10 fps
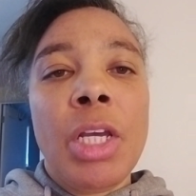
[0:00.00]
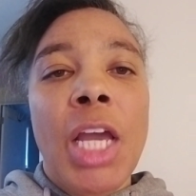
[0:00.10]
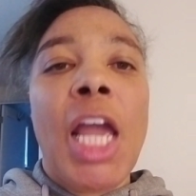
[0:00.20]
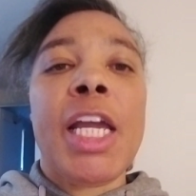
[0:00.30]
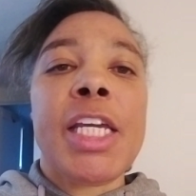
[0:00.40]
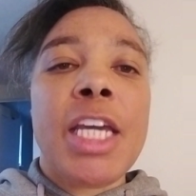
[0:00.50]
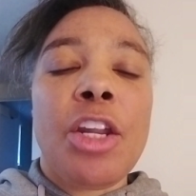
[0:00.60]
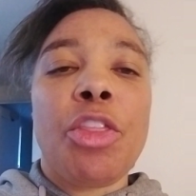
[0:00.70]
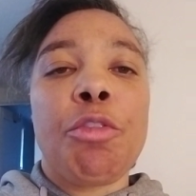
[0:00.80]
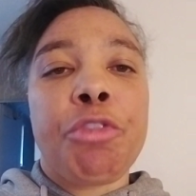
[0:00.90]
and
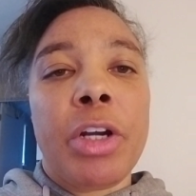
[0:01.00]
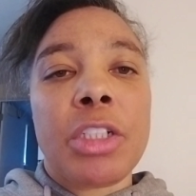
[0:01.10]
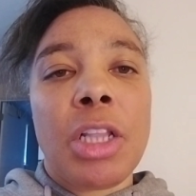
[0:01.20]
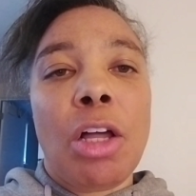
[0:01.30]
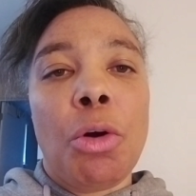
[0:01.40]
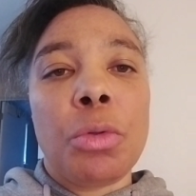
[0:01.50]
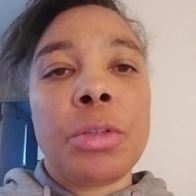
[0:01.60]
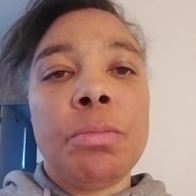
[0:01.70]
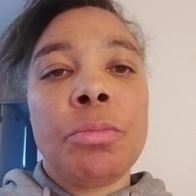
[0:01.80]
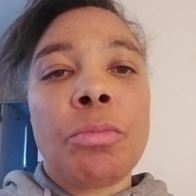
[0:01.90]
getting the fresh clothes.
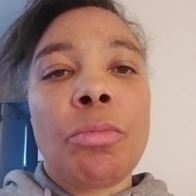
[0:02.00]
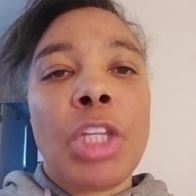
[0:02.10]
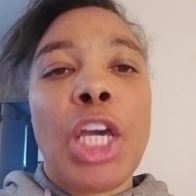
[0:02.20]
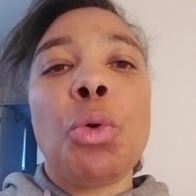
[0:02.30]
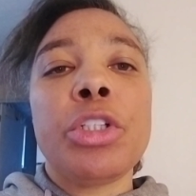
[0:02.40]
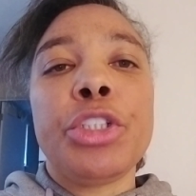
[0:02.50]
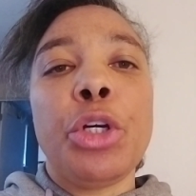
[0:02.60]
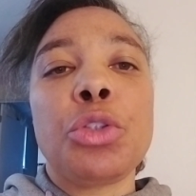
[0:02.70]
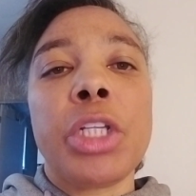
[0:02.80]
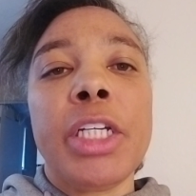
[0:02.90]
He was
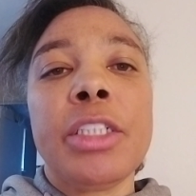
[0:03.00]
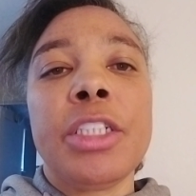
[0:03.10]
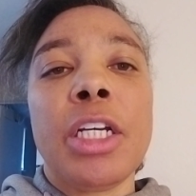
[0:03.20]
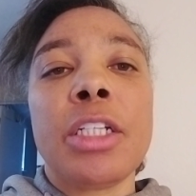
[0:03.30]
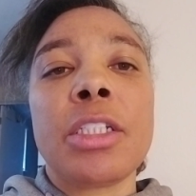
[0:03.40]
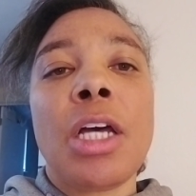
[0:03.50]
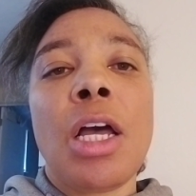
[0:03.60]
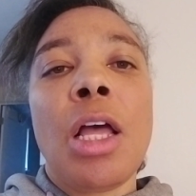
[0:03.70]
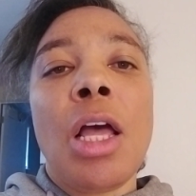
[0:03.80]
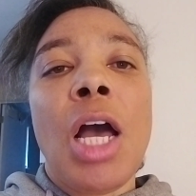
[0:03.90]
usually just
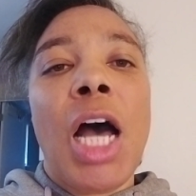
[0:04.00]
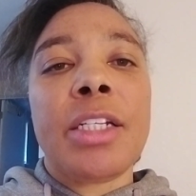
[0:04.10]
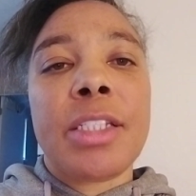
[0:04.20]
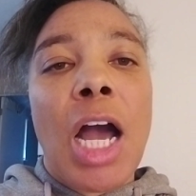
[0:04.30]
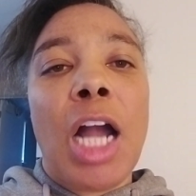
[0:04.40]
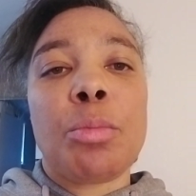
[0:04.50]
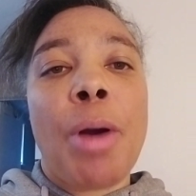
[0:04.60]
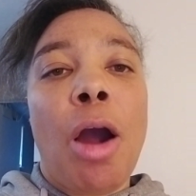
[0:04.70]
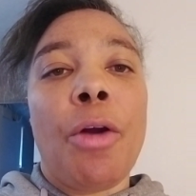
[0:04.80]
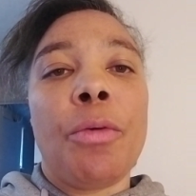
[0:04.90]
a side
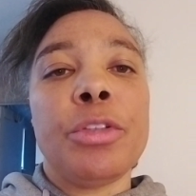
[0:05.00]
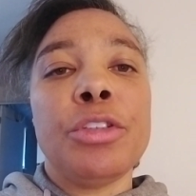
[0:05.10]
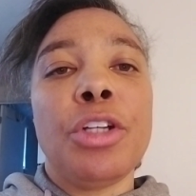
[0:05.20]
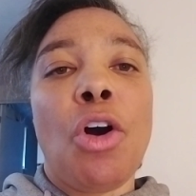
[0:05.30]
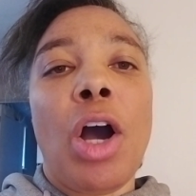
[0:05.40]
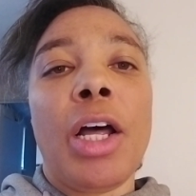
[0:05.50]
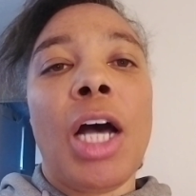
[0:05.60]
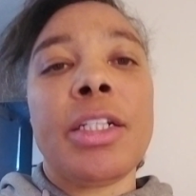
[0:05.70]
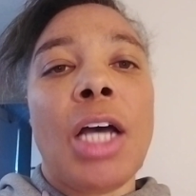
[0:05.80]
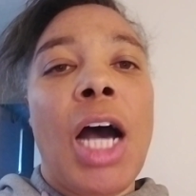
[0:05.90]
part,
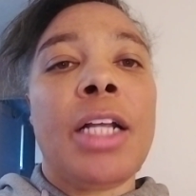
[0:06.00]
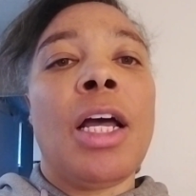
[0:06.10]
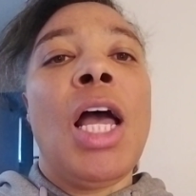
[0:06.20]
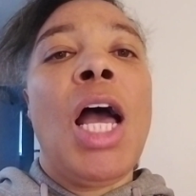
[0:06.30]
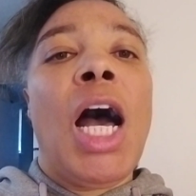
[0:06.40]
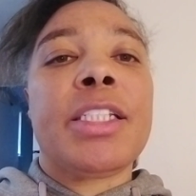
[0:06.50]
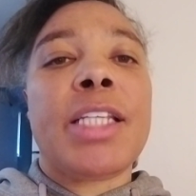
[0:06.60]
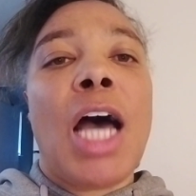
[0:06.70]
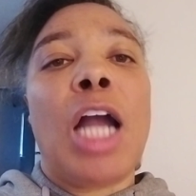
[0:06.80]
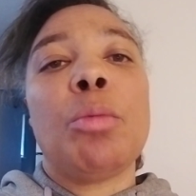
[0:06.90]
a
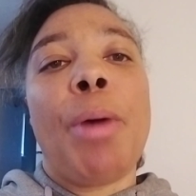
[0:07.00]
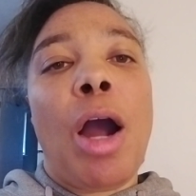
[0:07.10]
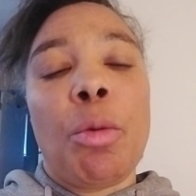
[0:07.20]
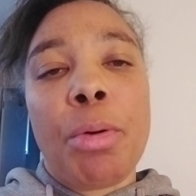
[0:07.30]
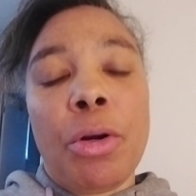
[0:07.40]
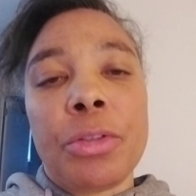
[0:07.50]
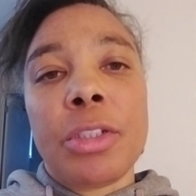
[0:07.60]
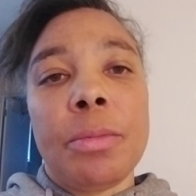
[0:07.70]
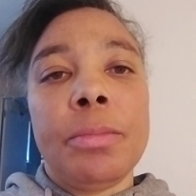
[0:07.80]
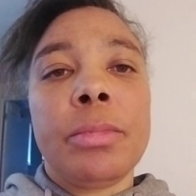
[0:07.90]
sidebar
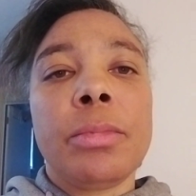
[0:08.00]
person.